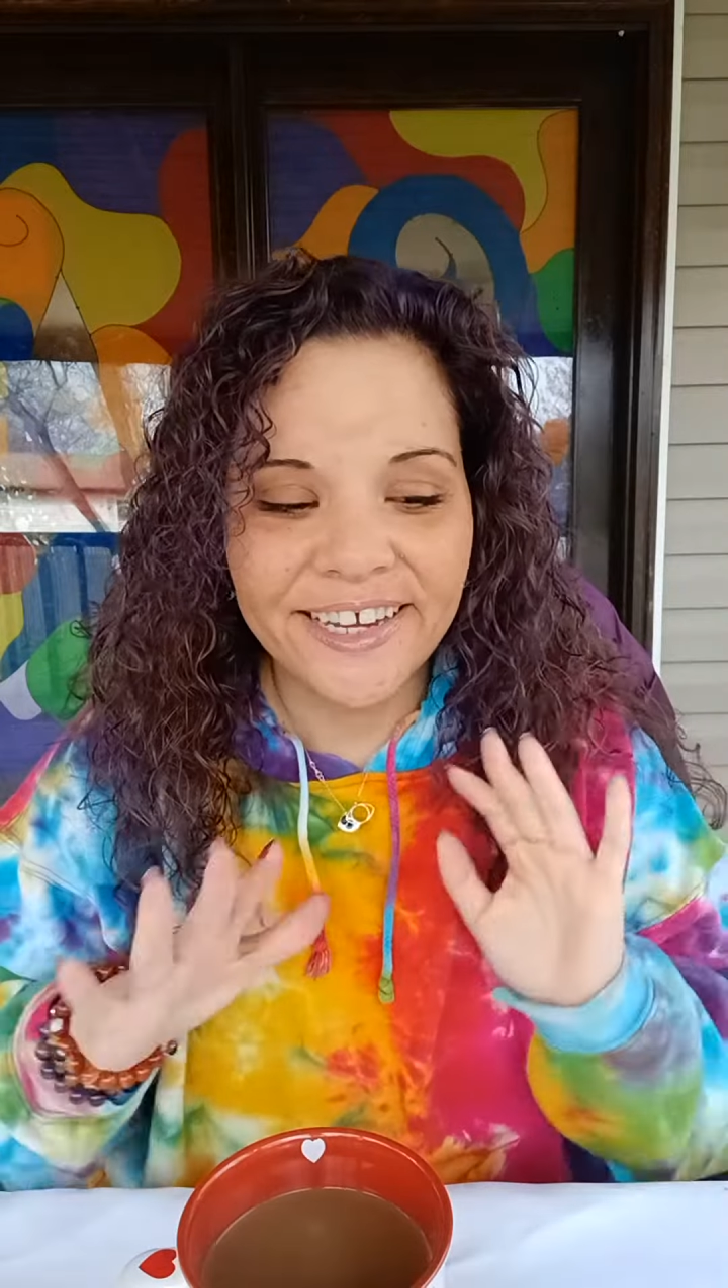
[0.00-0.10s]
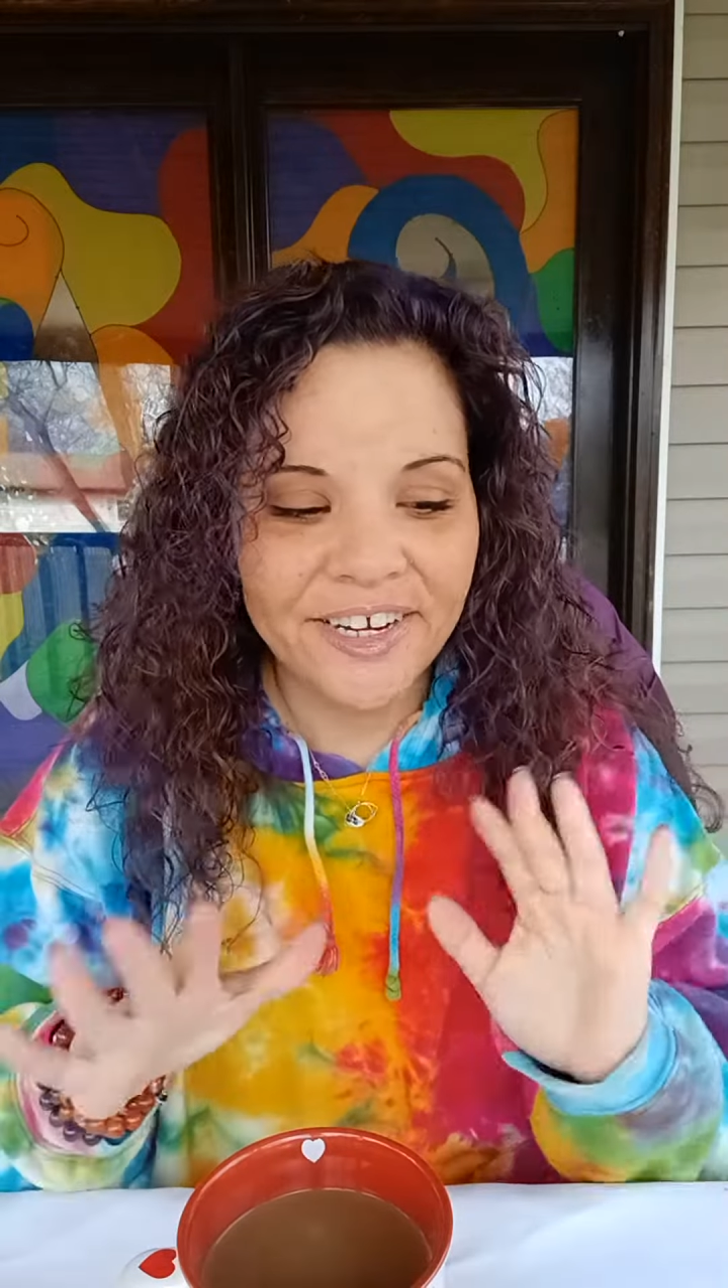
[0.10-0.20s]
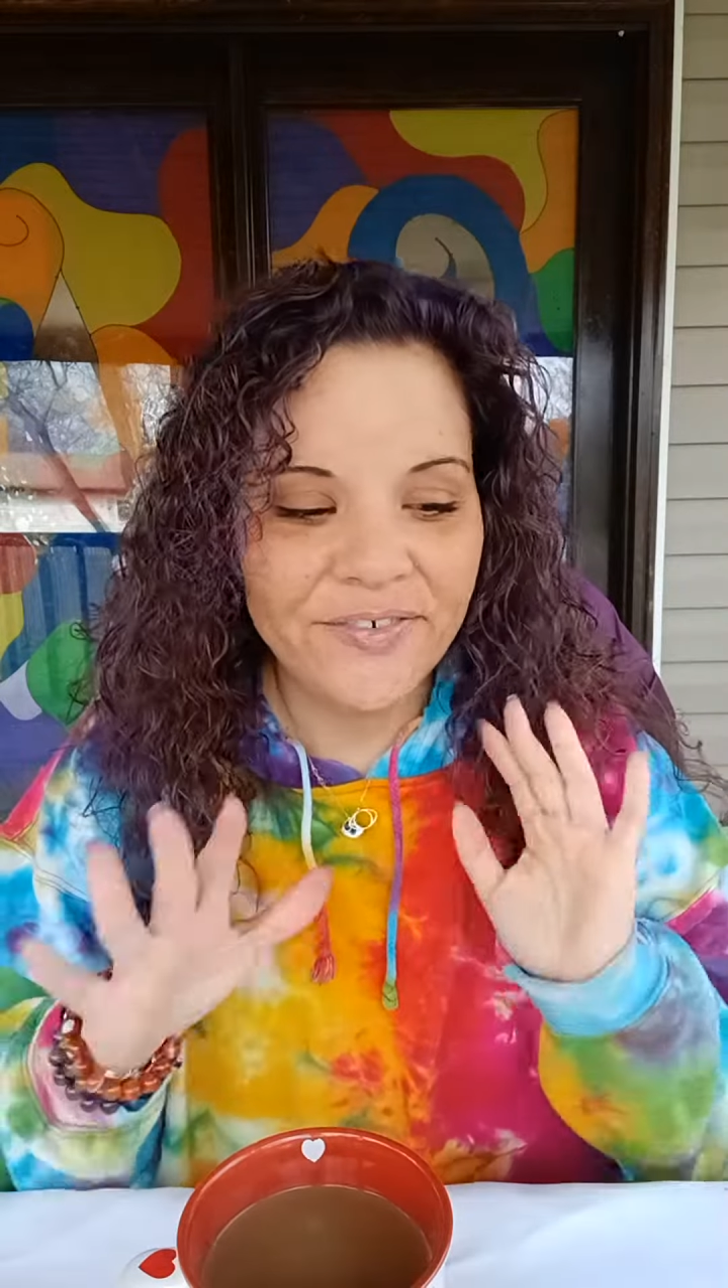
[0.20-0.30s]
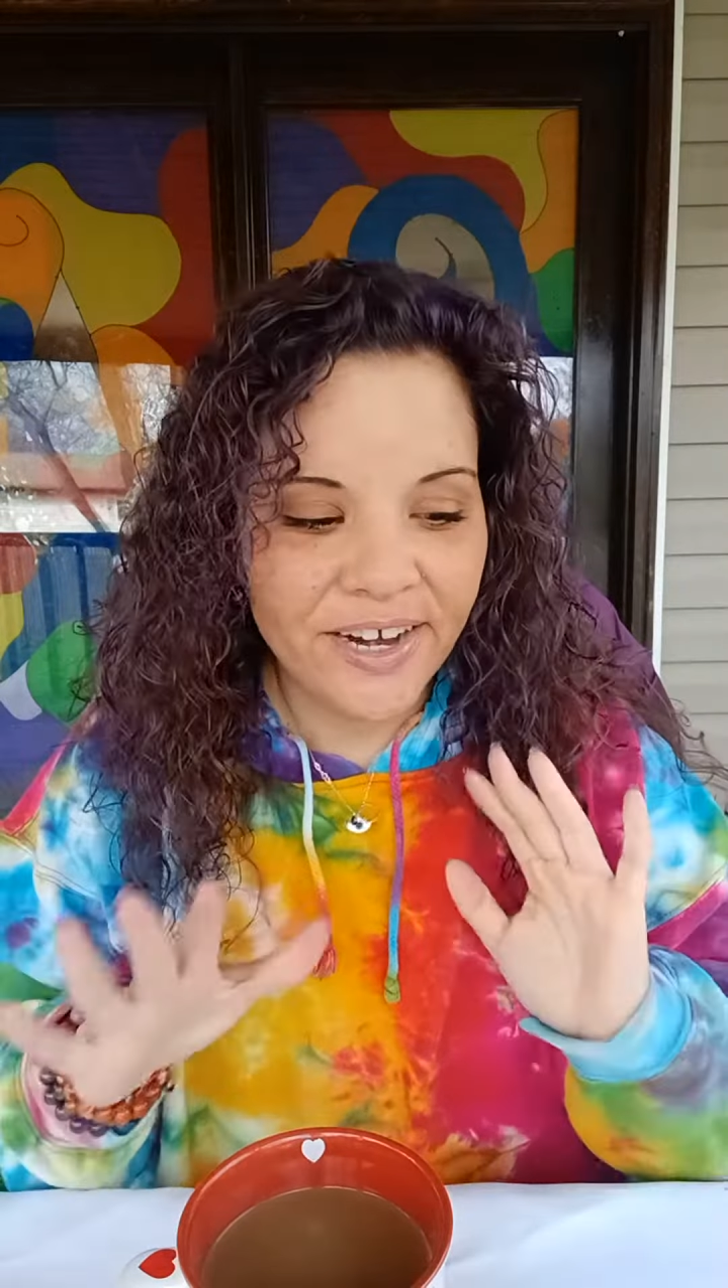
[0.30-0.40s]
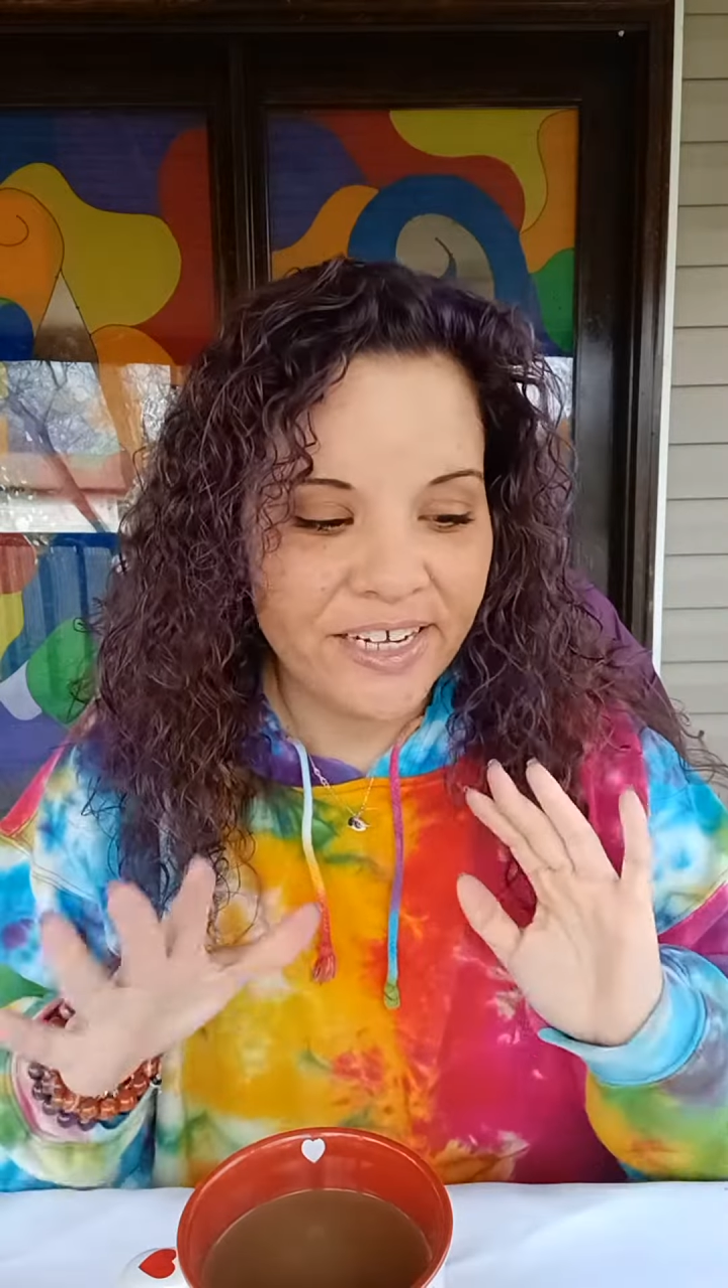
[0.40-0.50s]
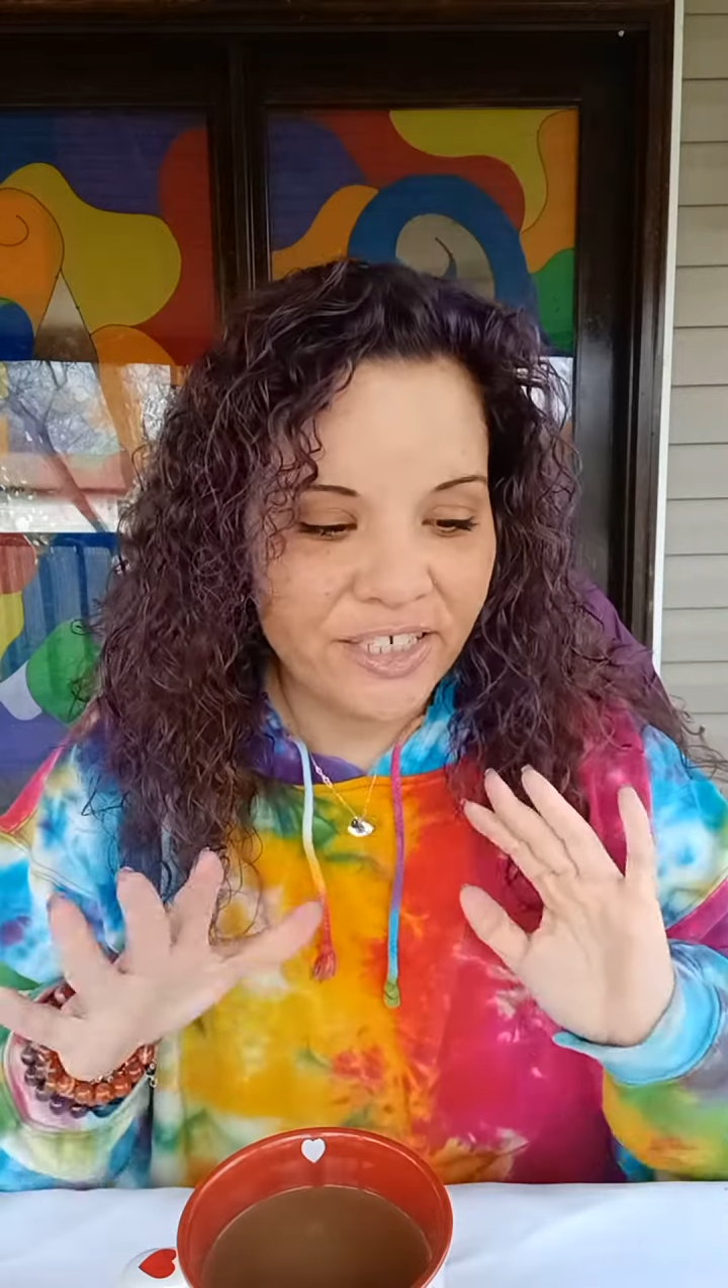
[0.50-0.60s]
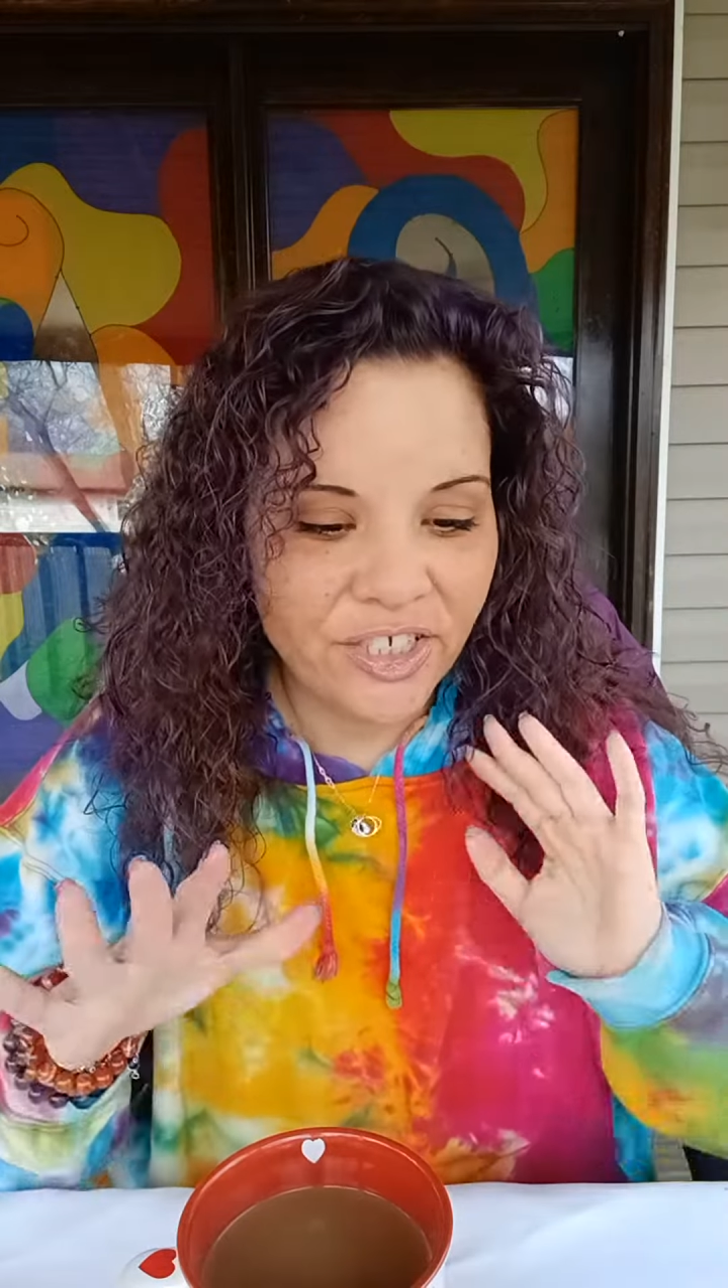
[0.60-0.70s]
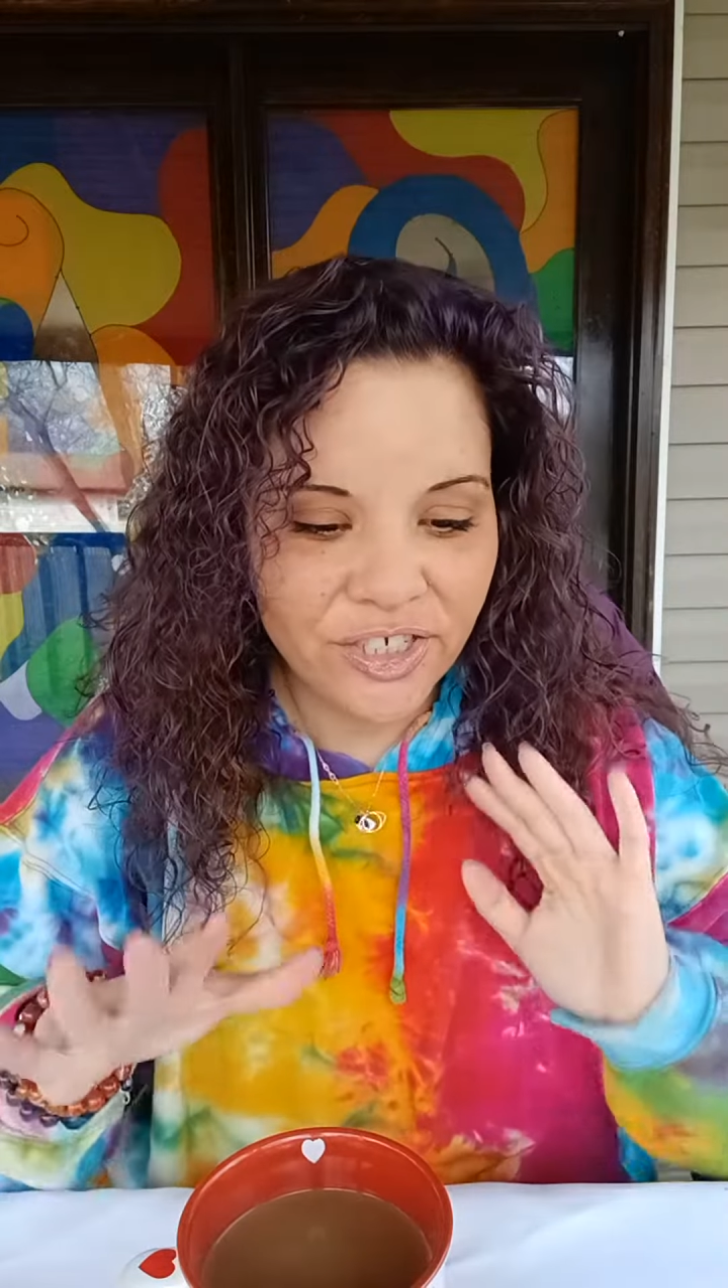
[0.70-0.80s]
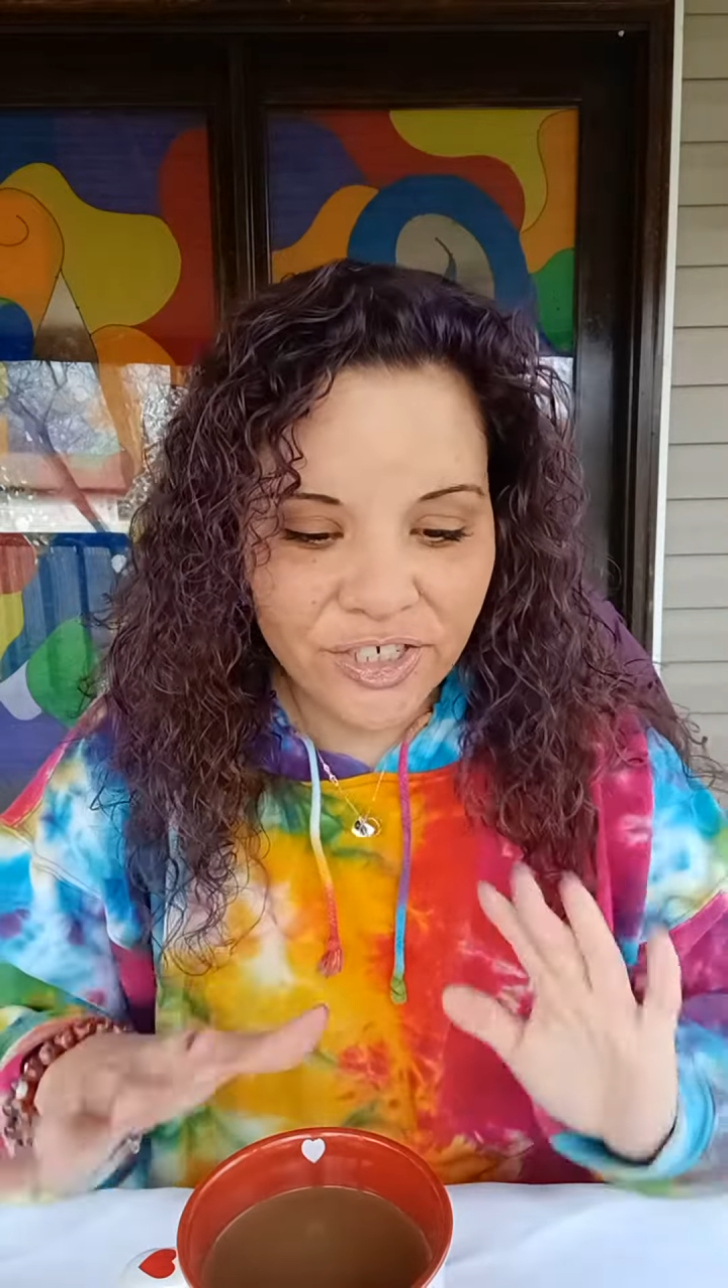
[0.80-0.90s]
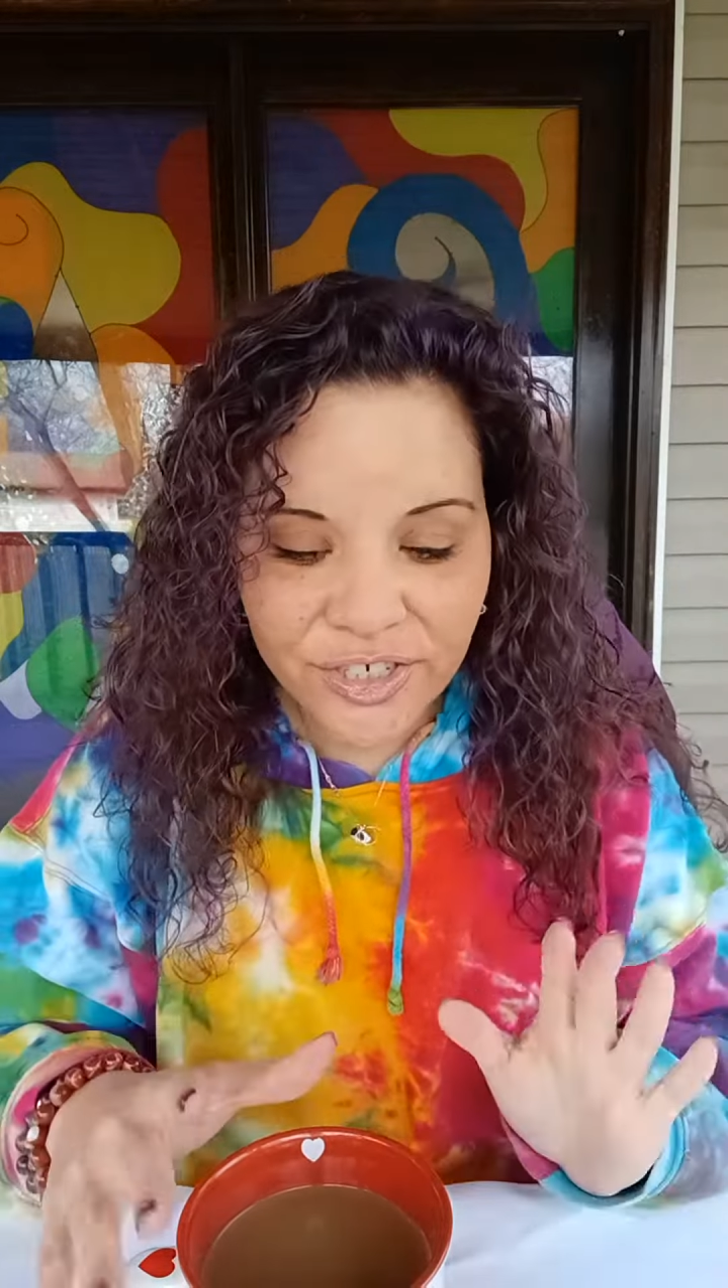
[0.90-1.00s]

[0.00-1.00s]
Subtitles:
getting ready to